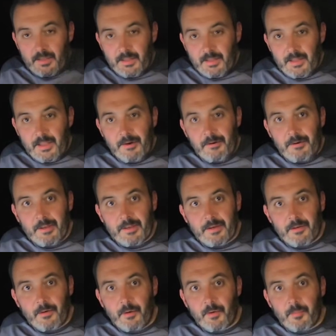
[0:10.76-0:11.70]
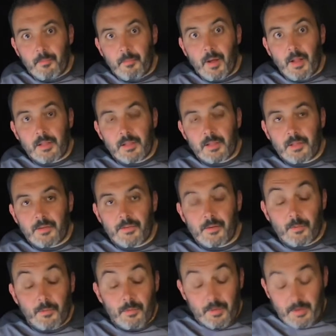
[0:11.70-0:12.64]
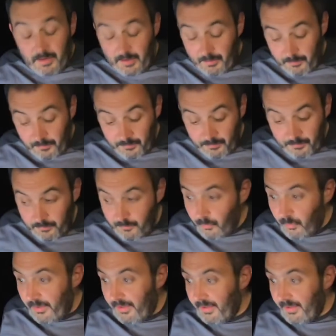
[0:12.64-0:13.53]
little area on Mull that we